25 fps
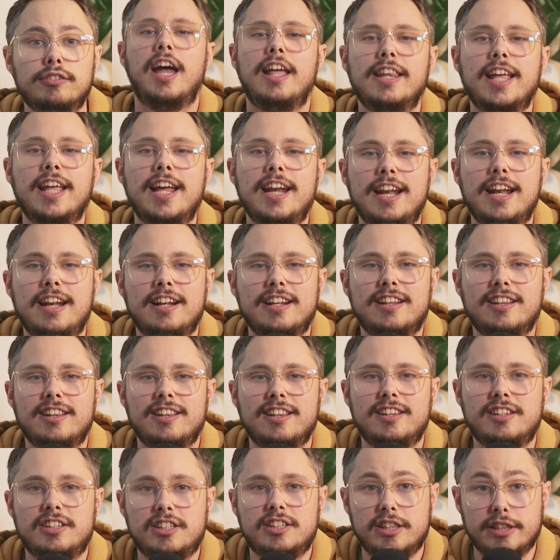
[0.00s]
And then
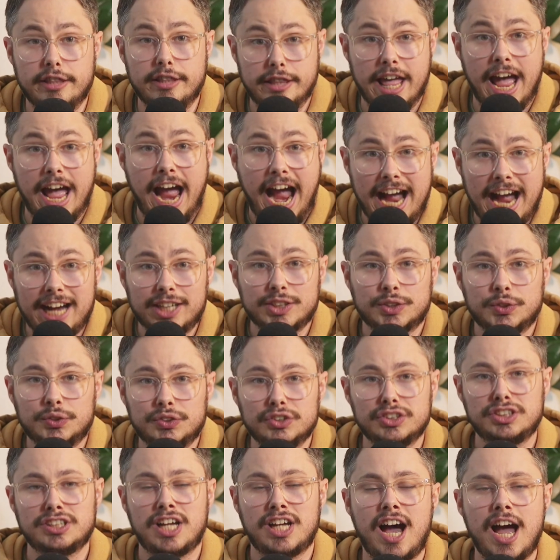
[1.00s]
the actual
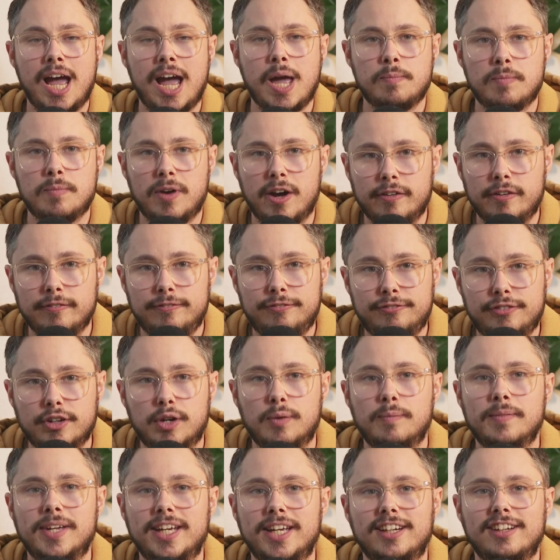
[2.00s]
time of
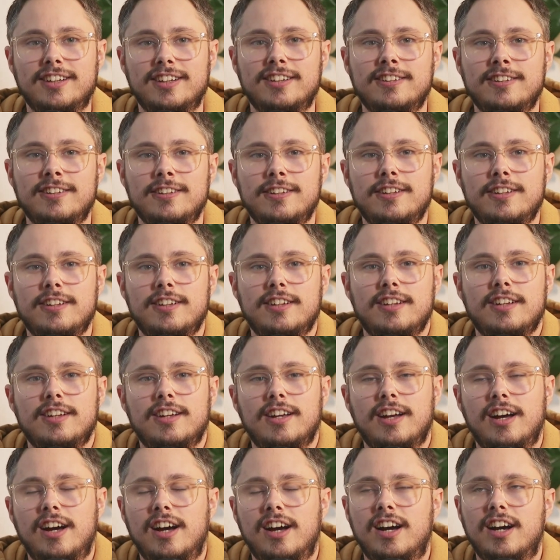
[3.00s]
filming,
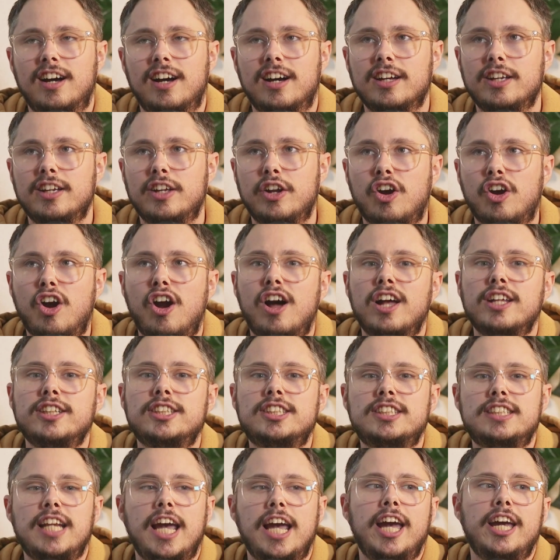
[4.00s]
you're on
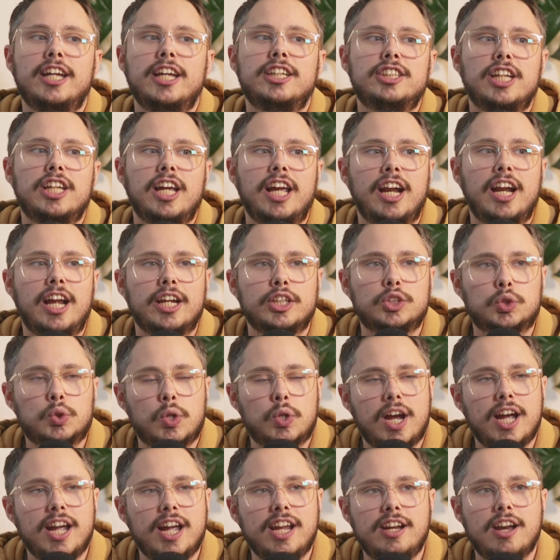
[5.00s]
stage, and I
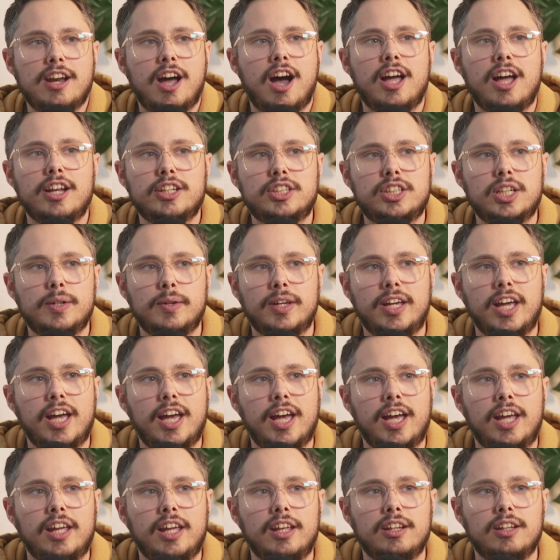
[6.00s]
try not to
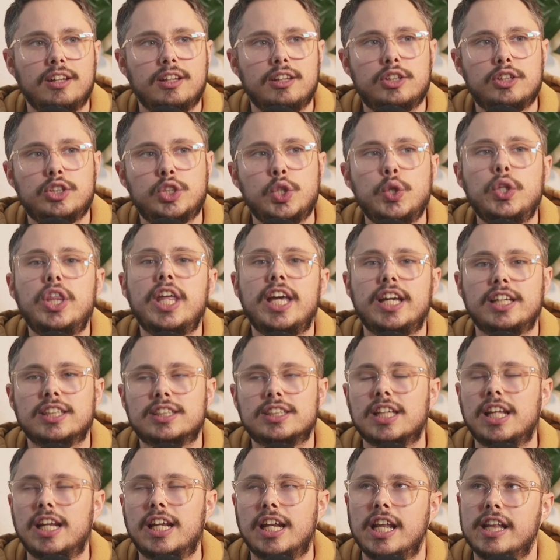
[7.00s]
get two things
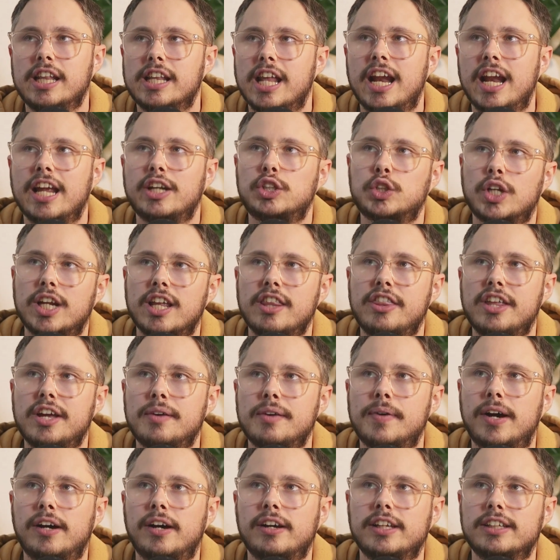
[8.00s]
that I try to think
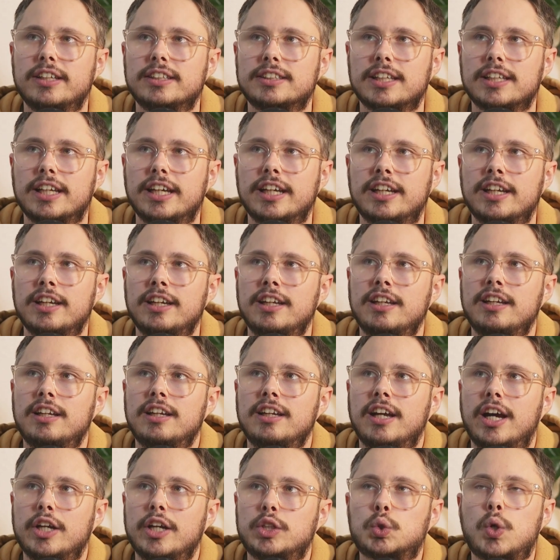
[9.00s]
about is like,
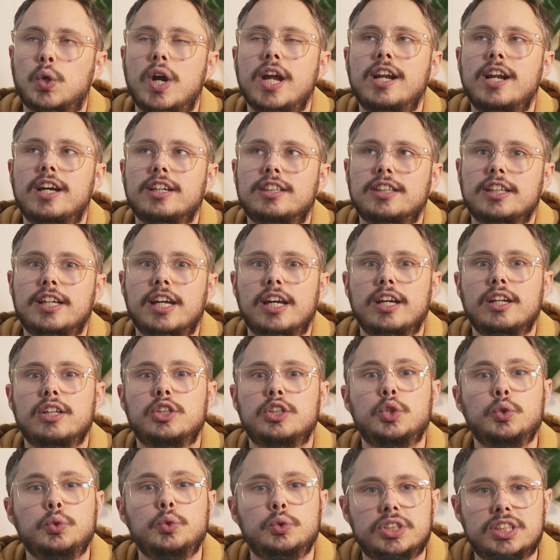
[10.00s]
I try not to get
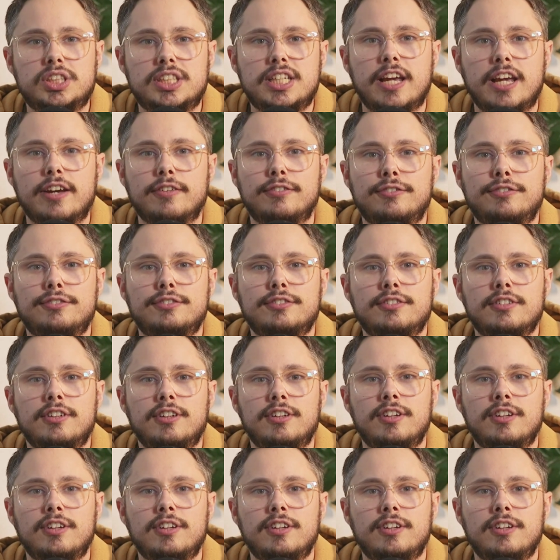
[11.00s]
too stiff